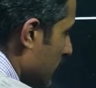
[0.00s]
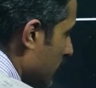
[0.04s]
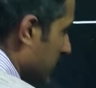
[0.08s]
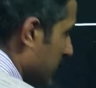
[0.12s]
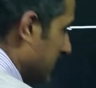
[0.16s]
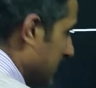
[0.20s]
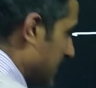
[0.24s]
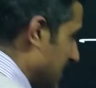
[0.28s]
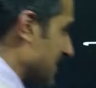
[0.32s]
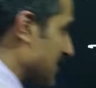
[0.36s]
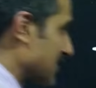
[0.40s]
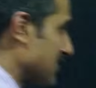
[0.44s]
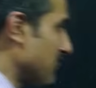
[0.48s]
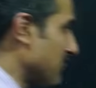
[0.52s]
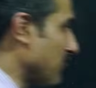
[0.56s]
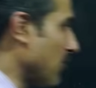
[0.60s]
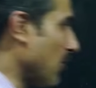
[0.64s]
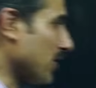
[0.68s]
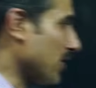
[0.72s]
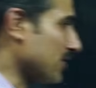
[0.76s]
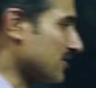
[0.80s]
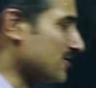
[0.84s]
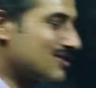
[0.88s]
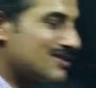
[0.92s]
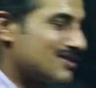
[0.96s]
this
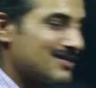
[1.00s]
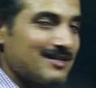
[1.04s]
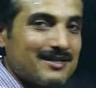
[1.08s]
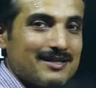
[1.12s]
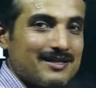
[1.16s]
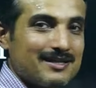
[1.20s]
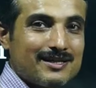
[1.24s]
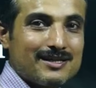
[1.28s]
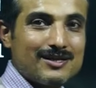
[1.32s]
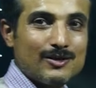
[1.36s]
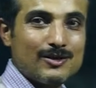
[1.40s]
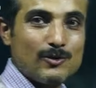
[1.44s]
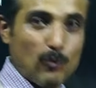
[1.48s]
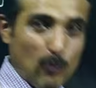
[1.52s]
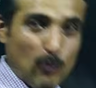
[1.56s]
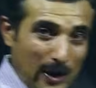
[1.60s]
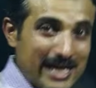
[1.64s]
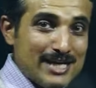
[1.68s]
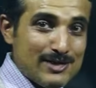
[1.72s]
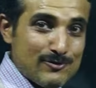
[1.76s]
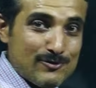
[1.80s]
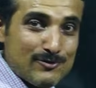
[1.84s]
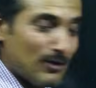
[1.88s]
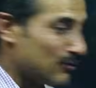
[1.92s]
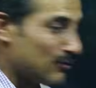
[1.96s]
point, y
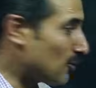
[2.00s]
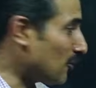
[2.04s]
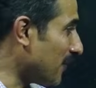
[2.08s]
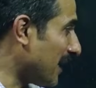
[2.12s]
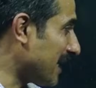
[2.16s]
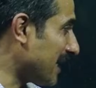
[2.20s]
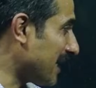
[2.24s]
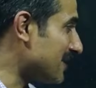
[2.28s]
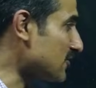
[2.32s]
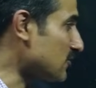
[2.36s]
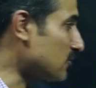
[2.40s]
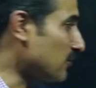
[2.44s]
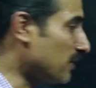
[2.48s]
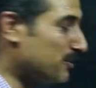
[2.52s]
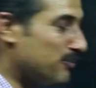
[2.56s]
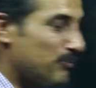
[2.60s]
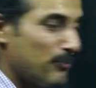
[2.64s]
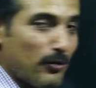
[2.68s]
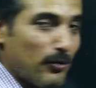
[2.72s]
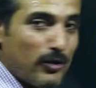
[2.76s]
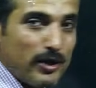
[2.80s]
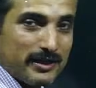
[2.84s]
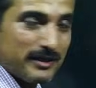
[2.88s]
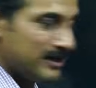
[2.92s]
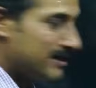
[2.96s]
equal to -1
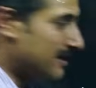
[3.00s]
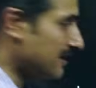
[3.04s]
point.